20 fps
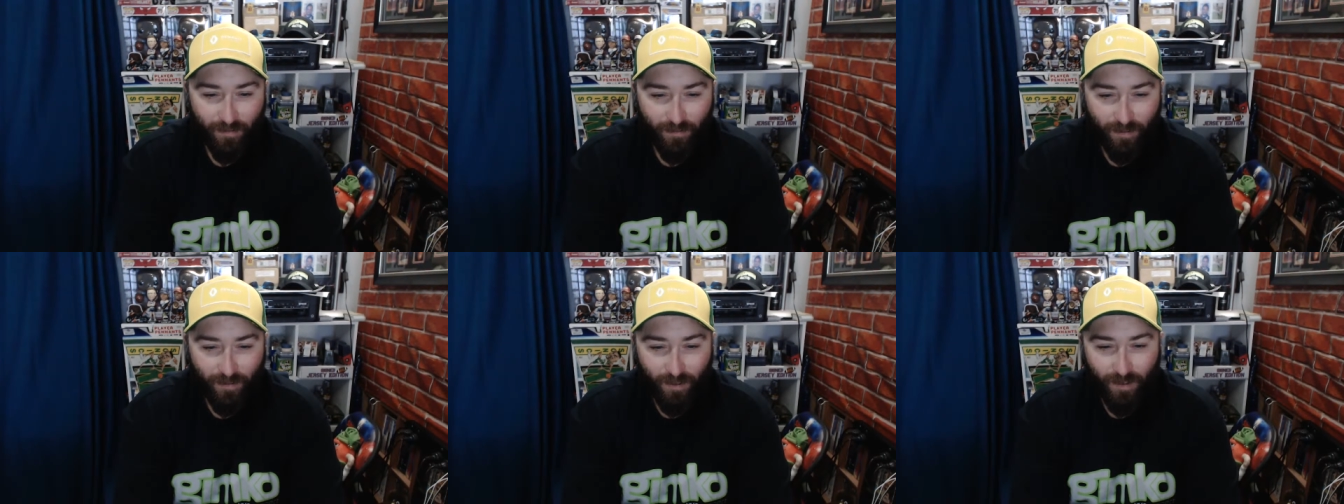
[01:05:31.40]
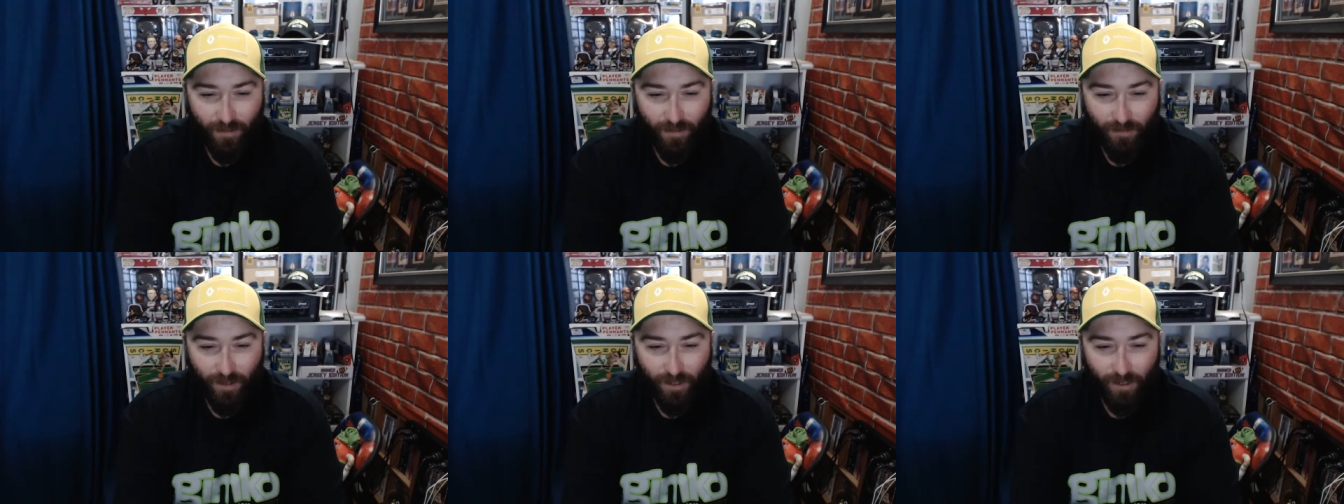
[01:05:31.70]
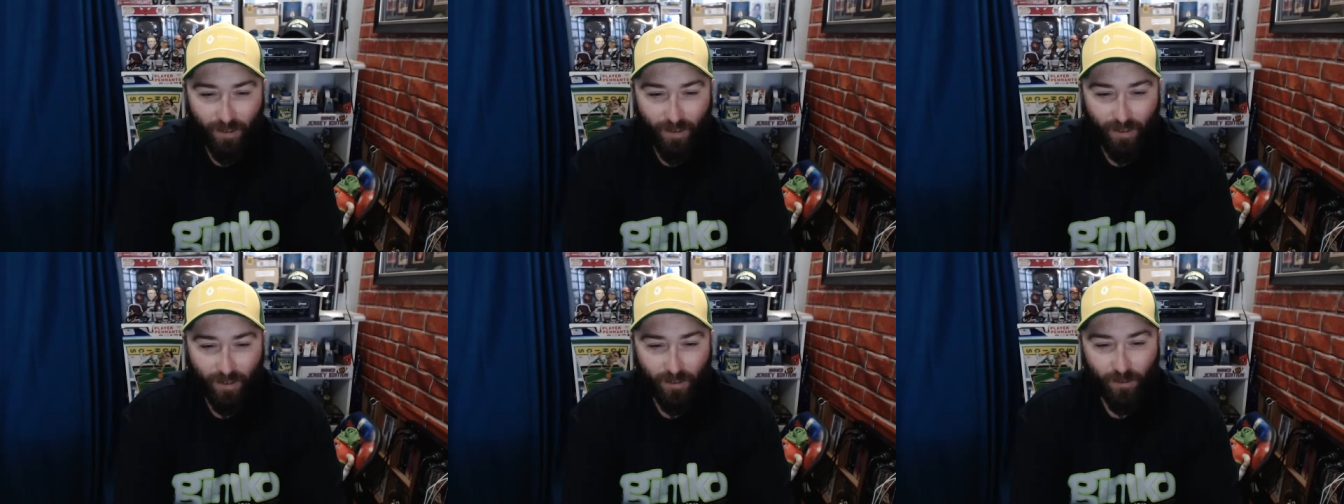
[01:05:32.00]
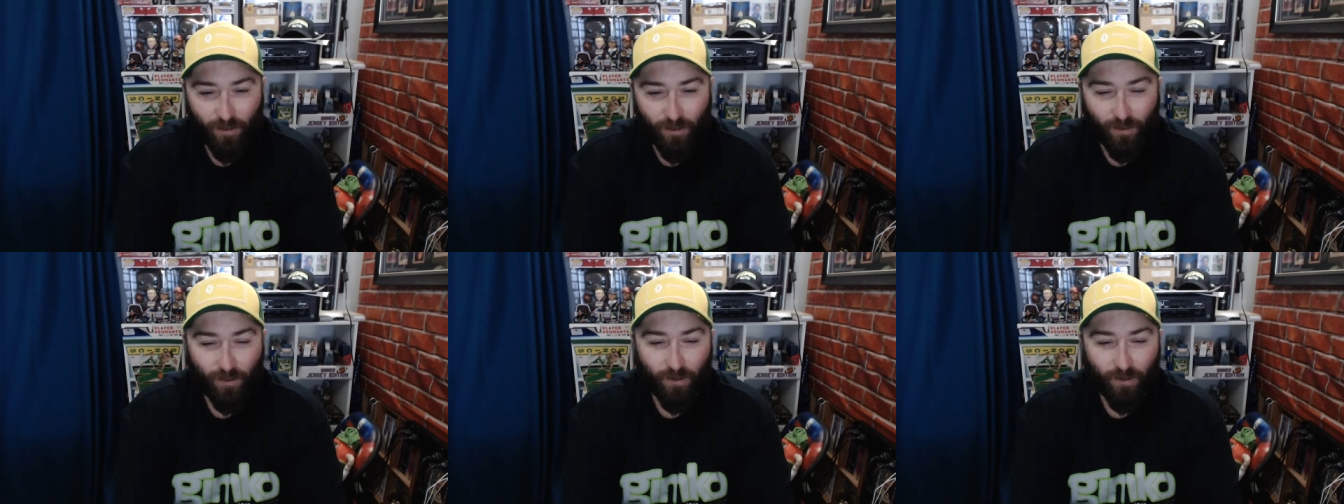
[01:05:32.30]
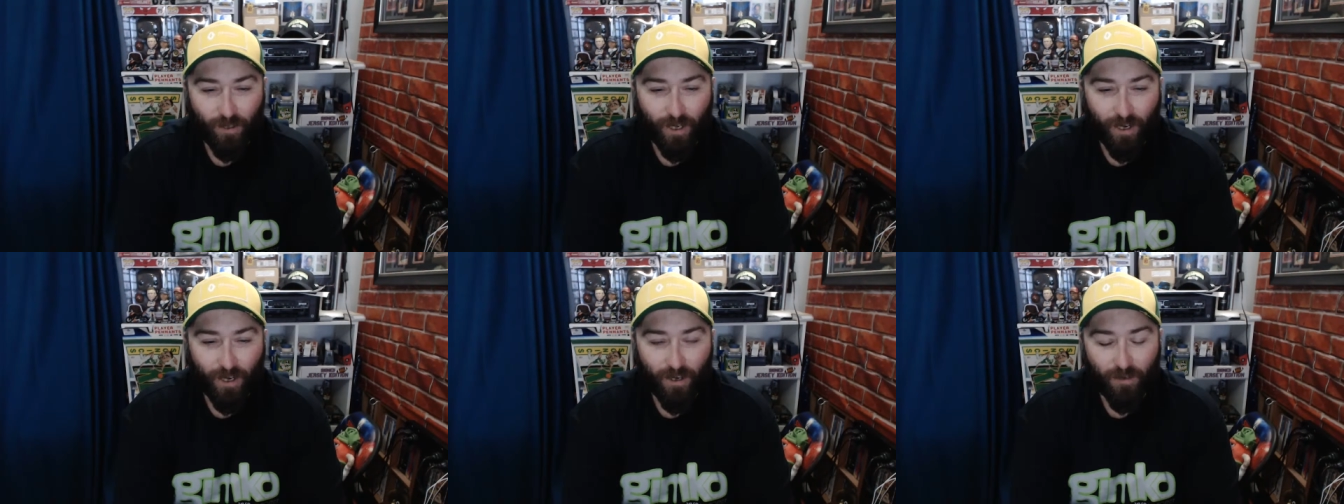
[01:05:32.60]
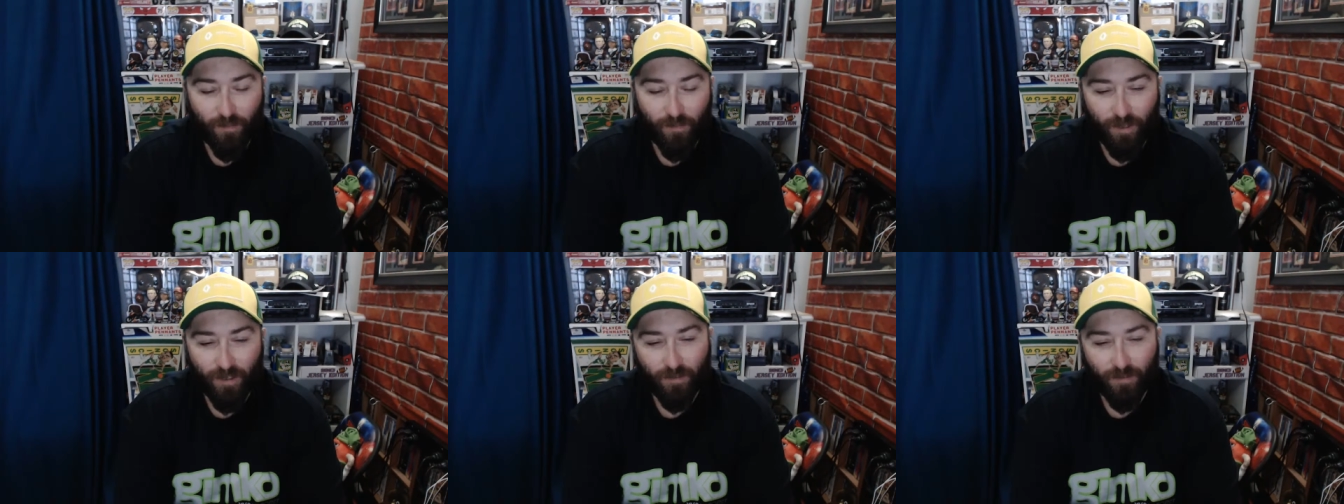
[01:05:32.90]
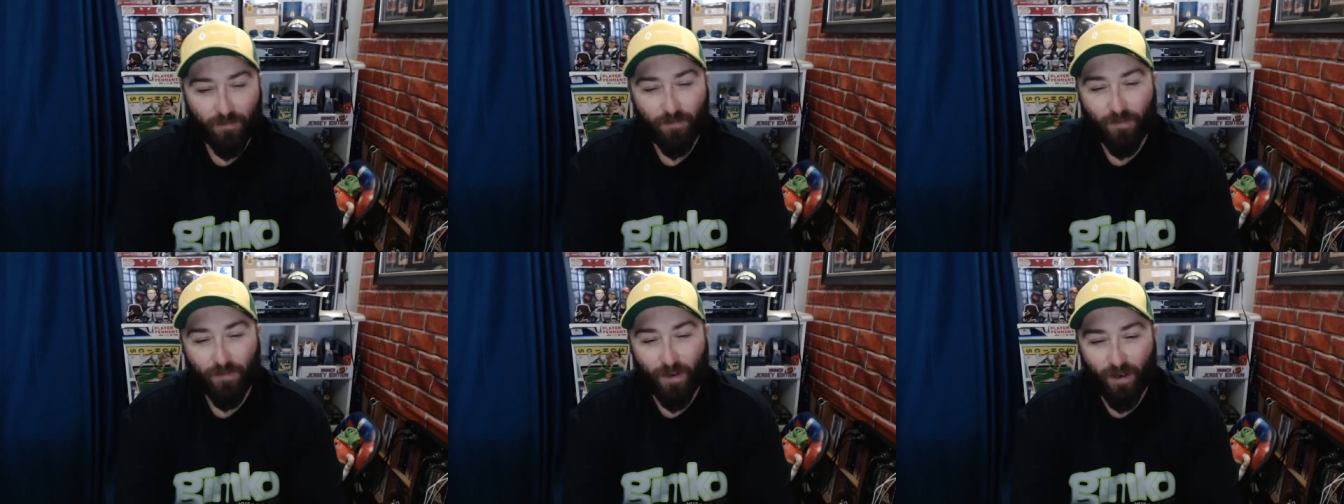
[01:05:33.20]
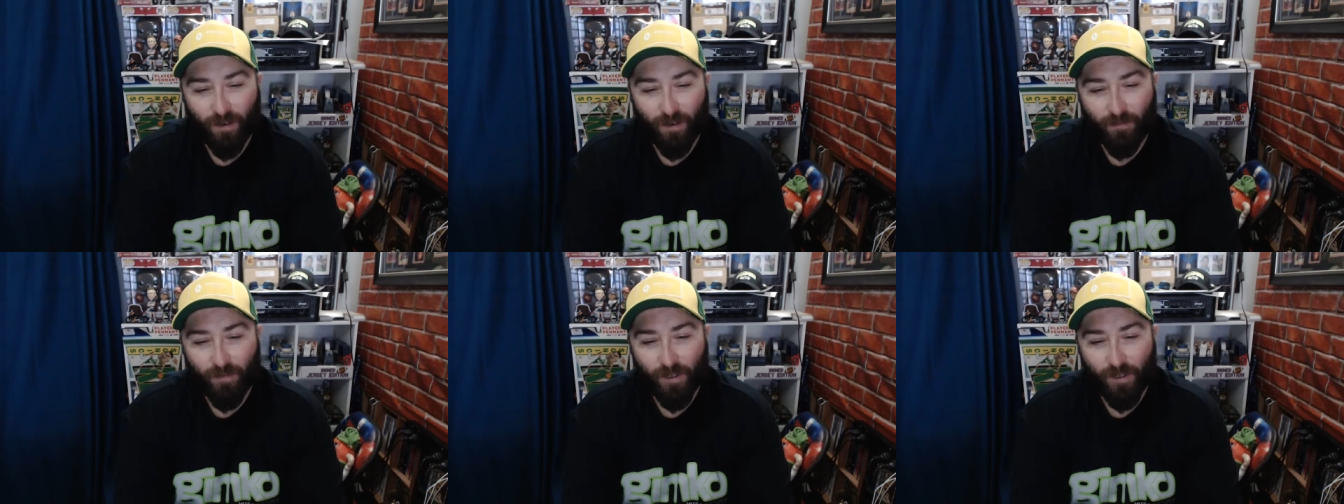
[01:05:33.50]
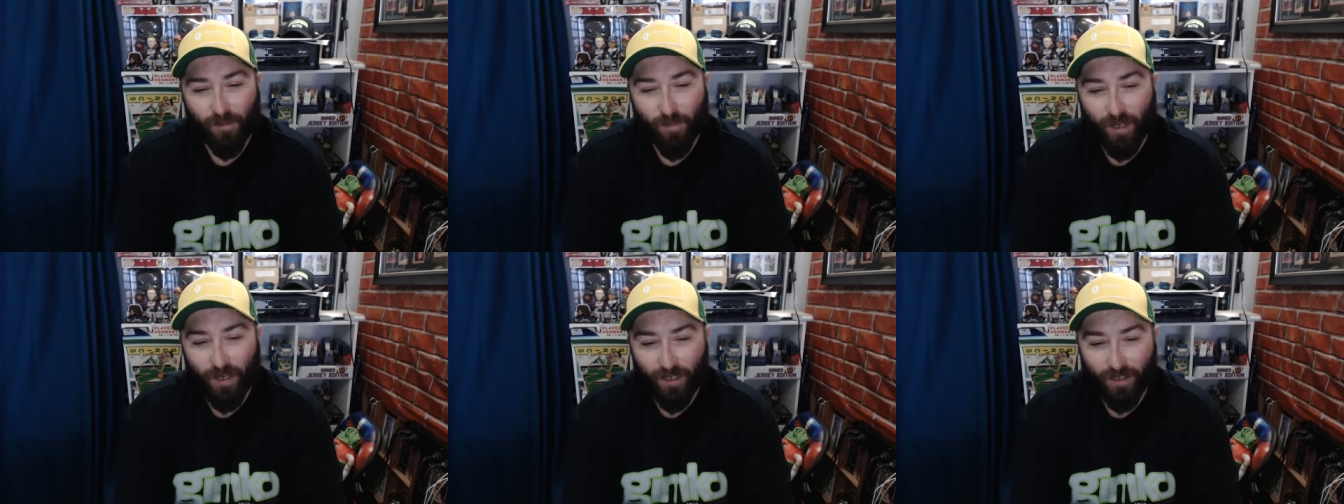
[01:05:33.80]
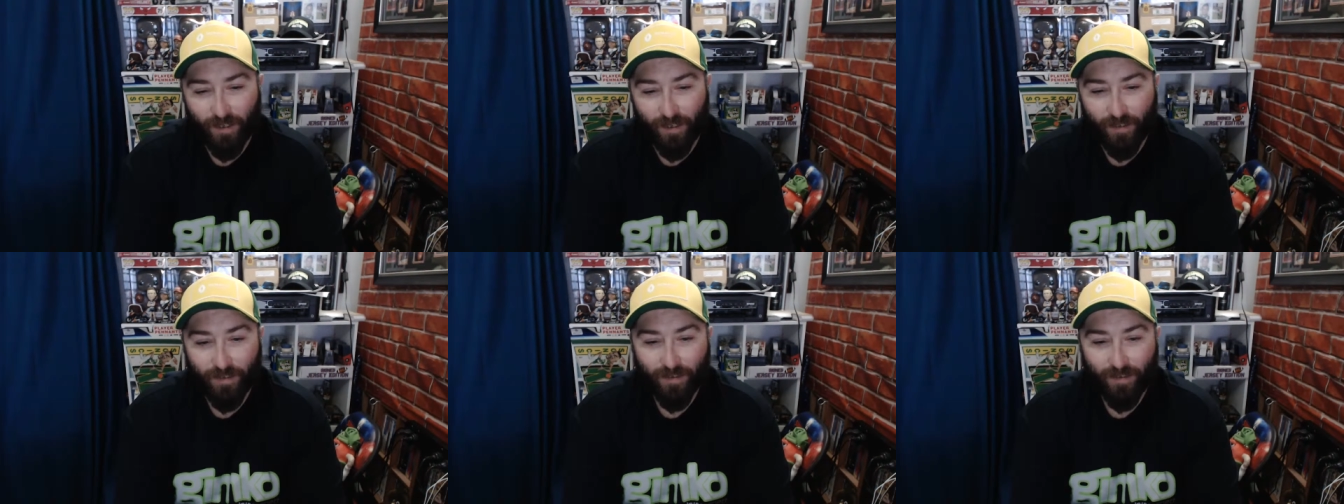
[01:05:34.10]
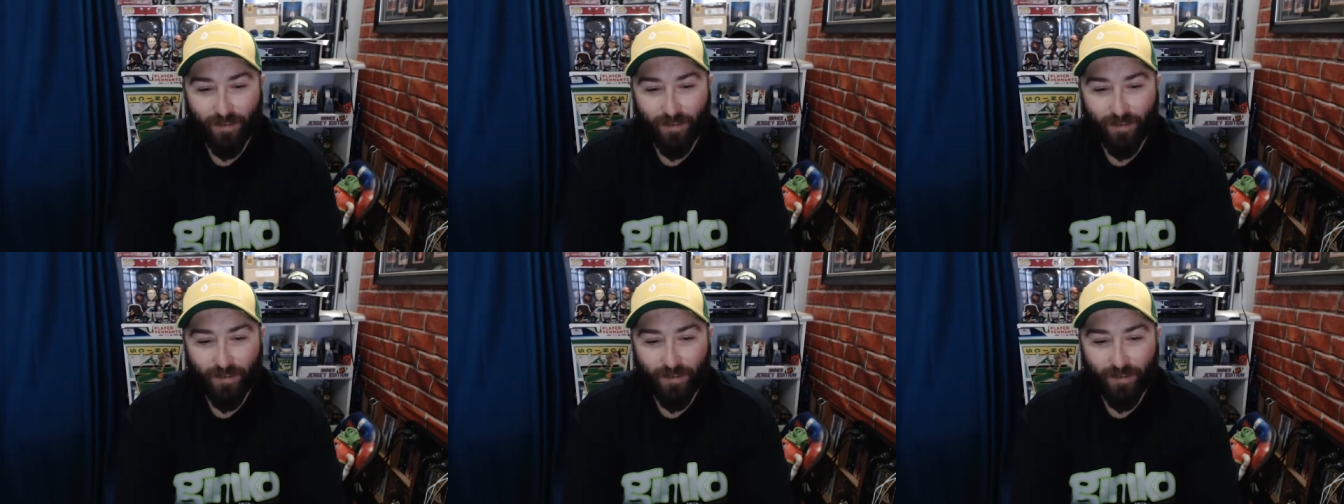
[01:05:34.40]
Fyfe is like Zorko, but Fyfe is better.